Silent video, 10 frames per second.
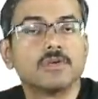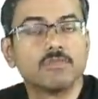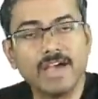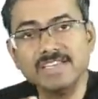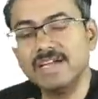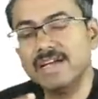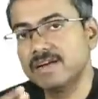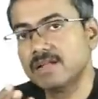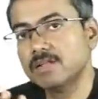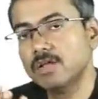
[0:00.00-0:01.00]
Now why is
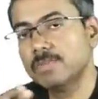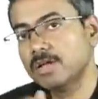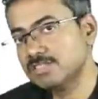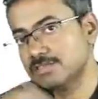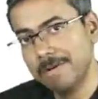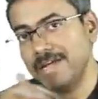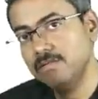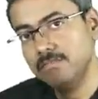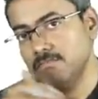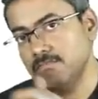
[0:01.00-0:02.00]
that? Now because
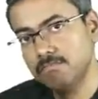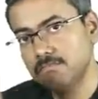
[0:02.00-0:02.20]
spine,